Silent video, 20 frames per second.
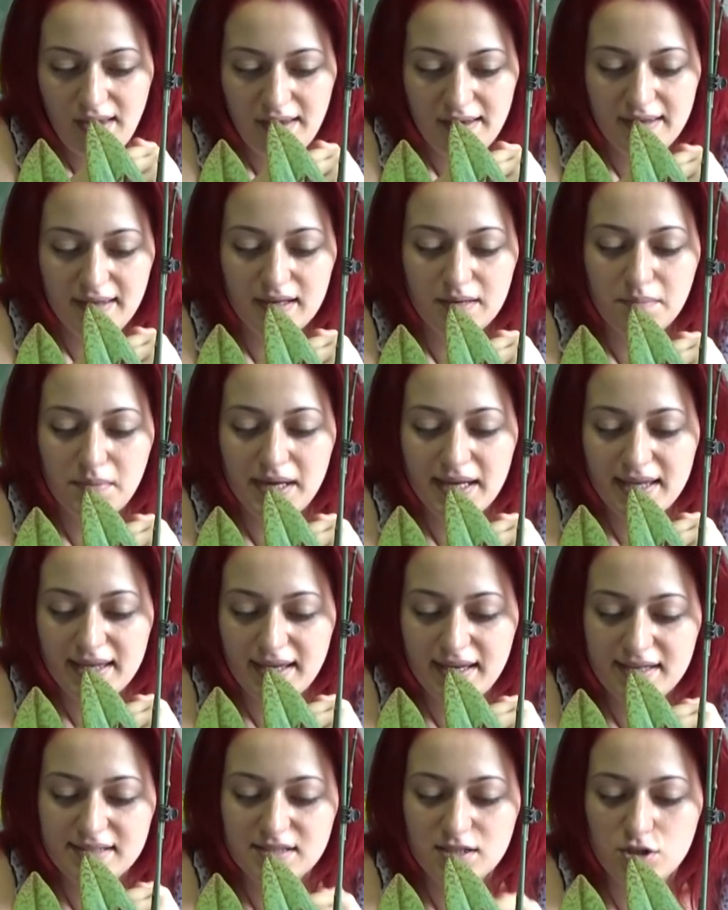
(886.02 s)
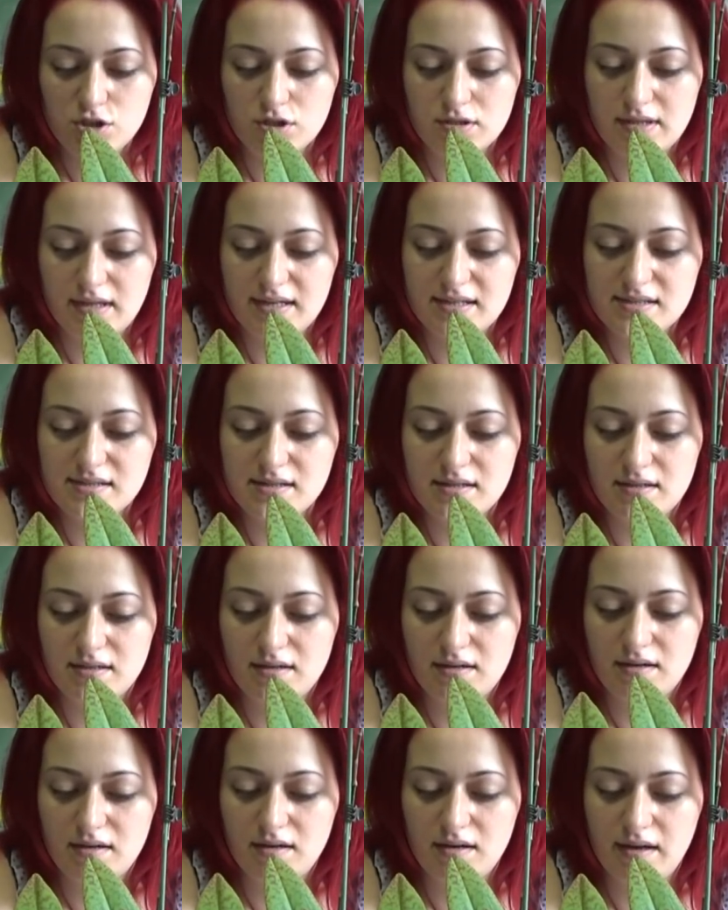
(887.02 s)
In my case, she does
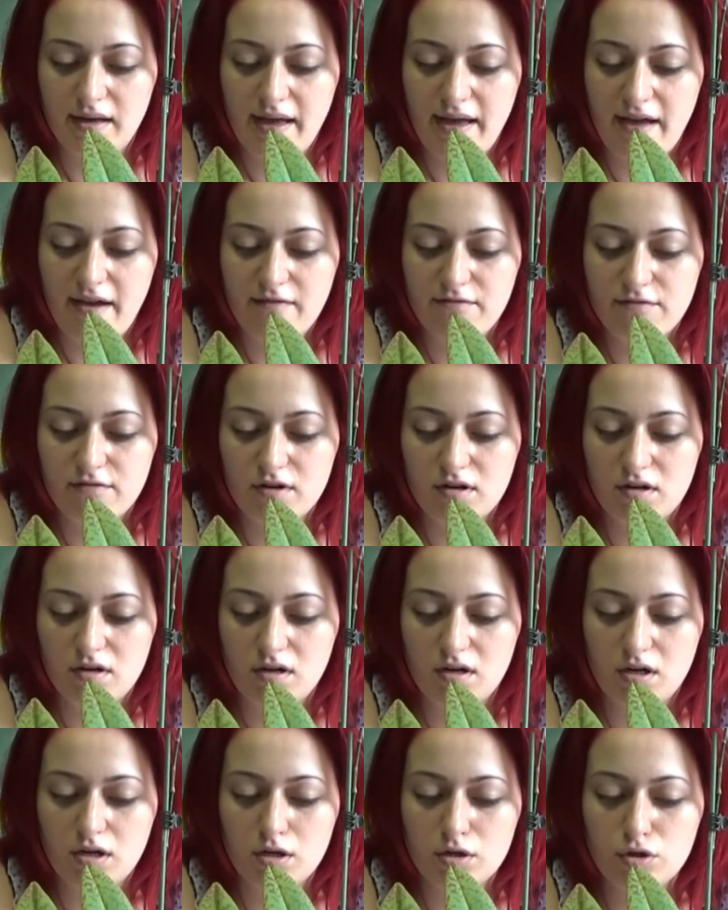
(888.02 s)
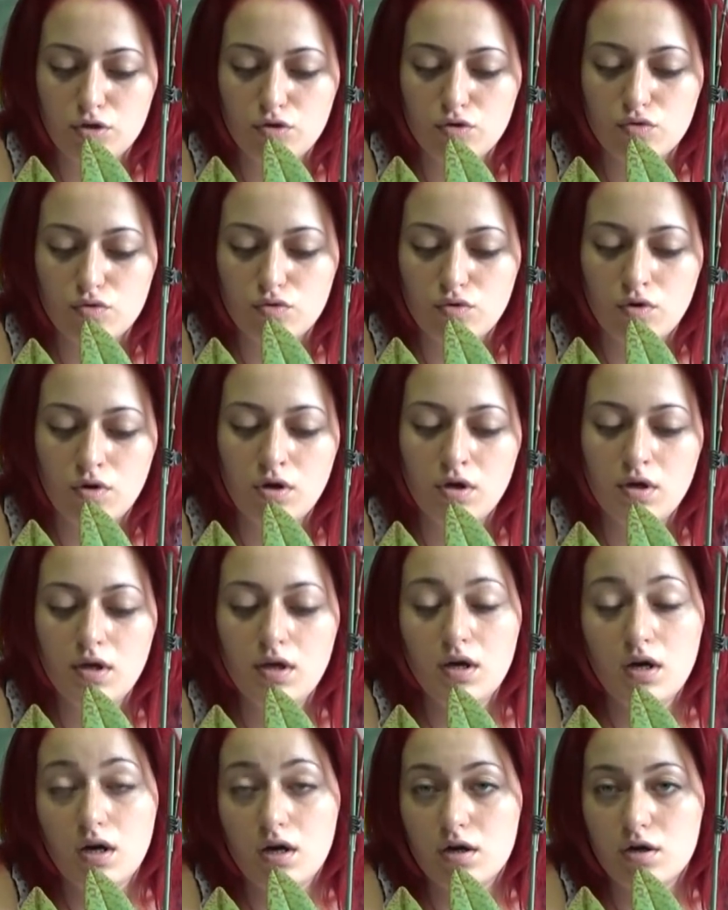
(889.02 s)
have new
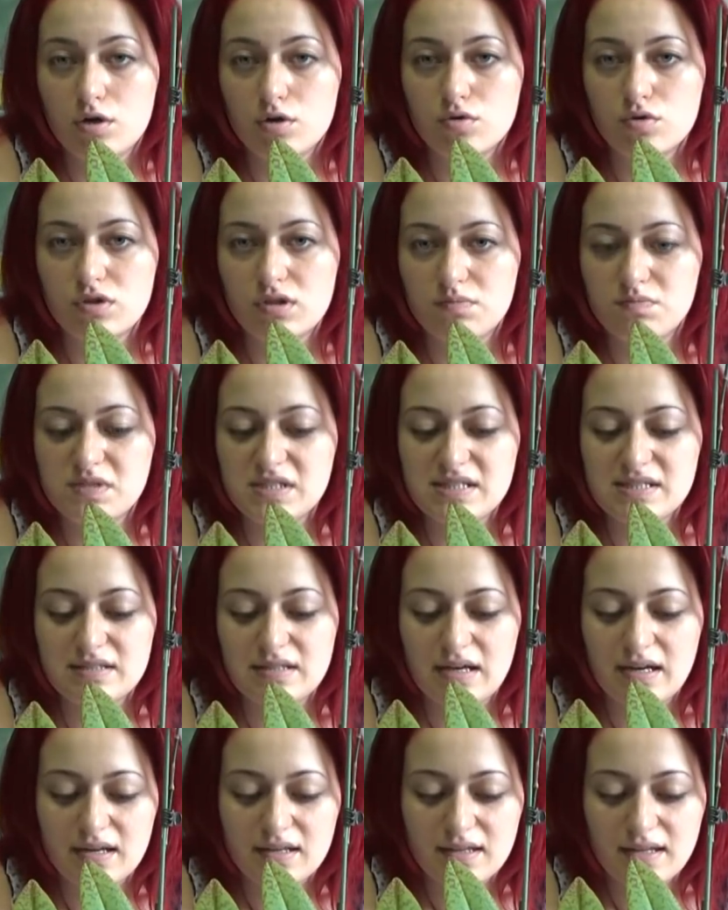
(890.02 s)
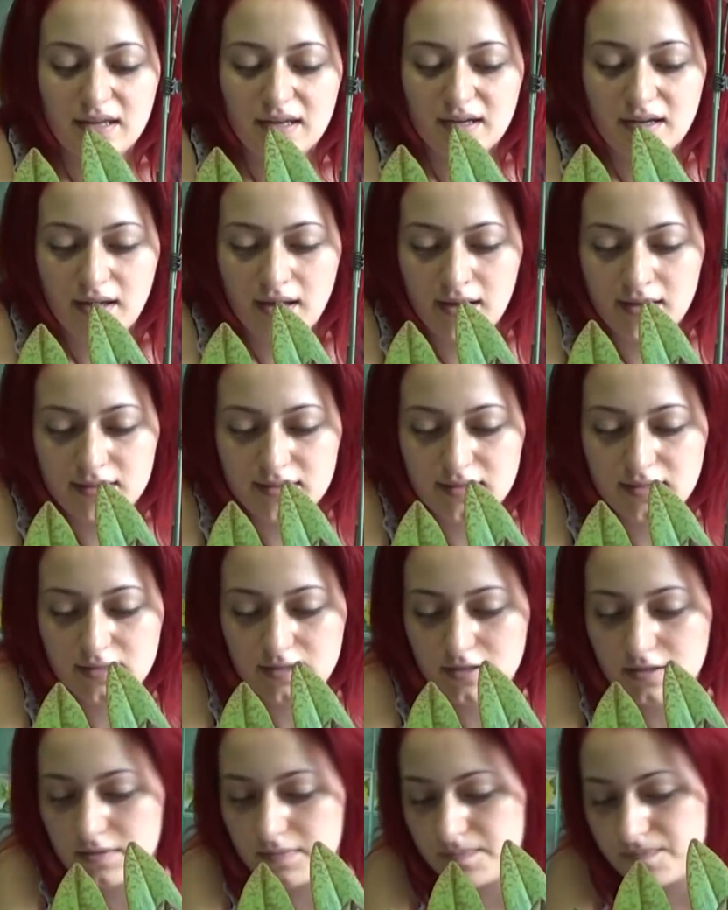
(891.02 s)
root tips starting, and
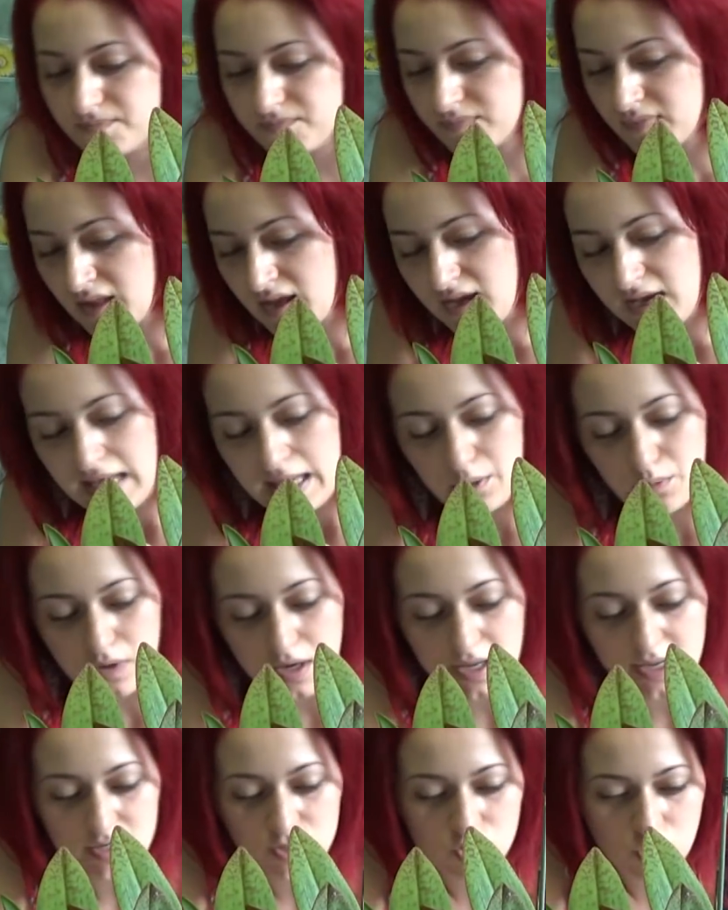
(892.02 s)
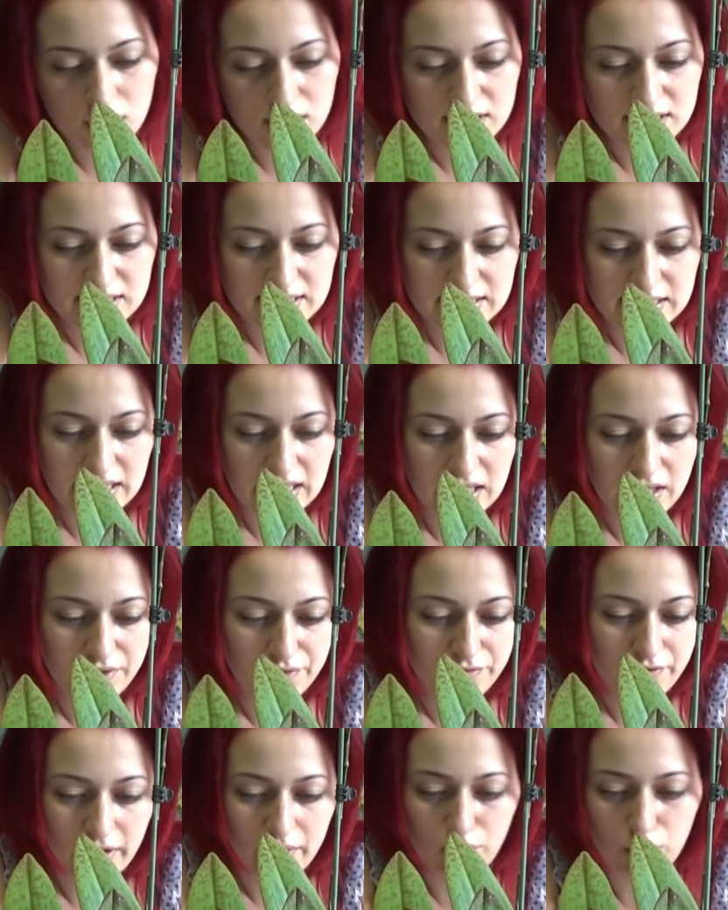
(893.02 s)
I will actually see
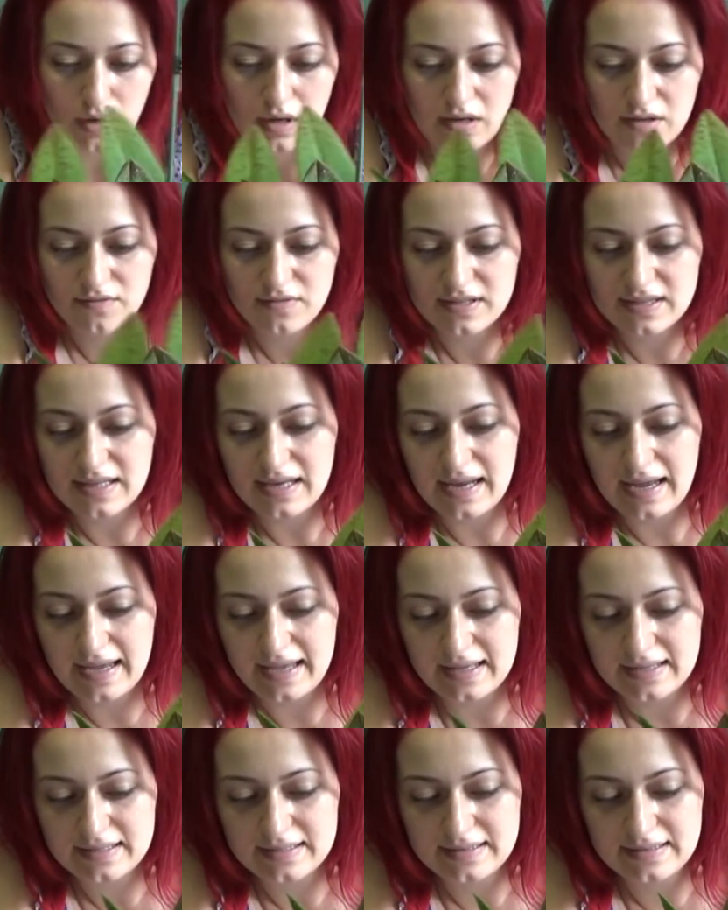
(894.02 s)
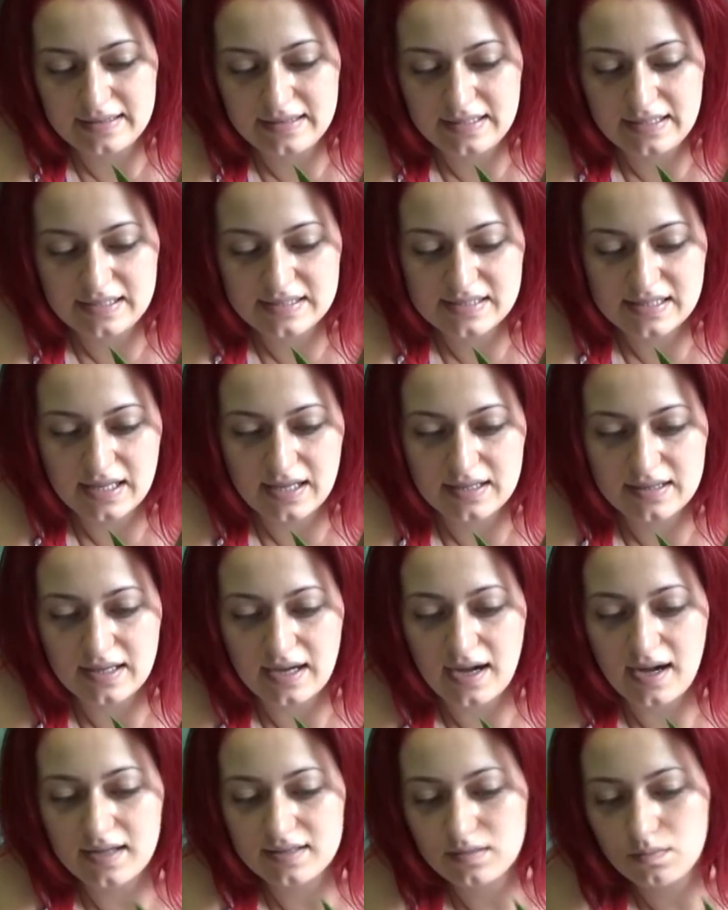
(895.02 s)
if I will leave it like this and
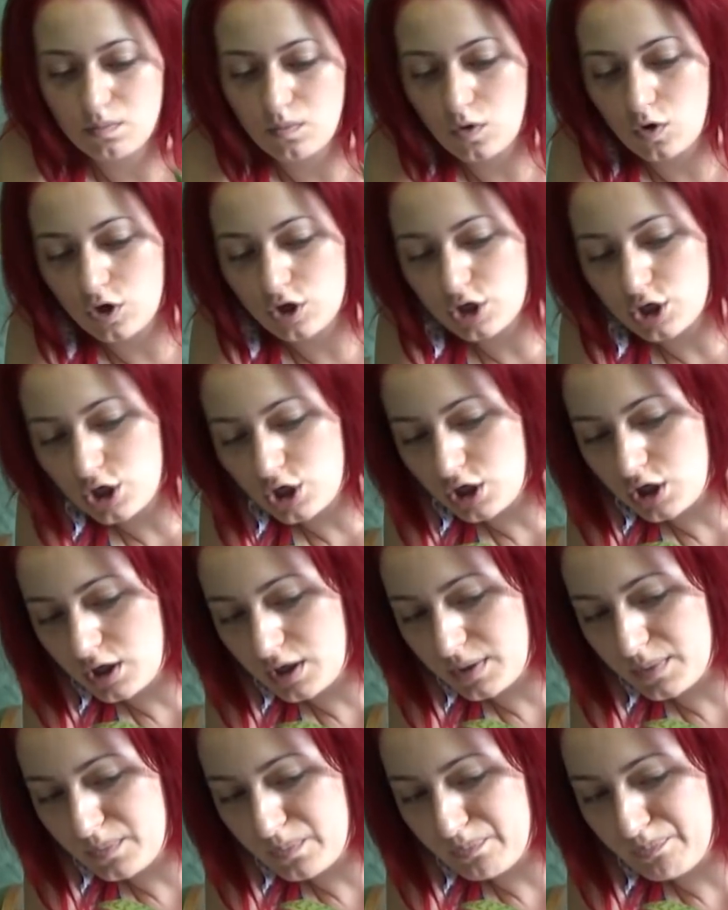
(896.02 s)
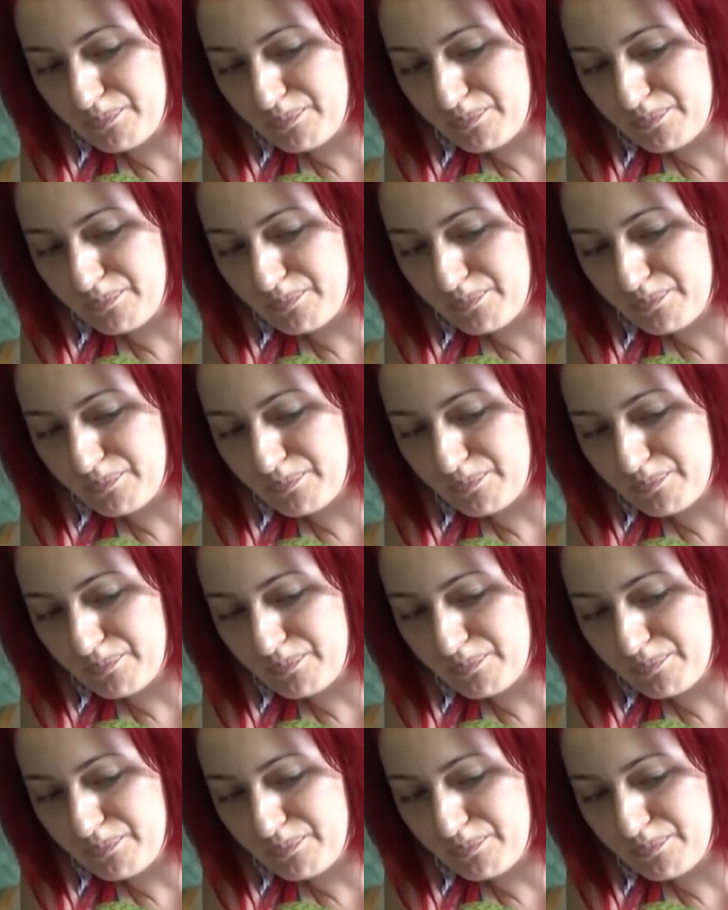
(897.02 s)
add more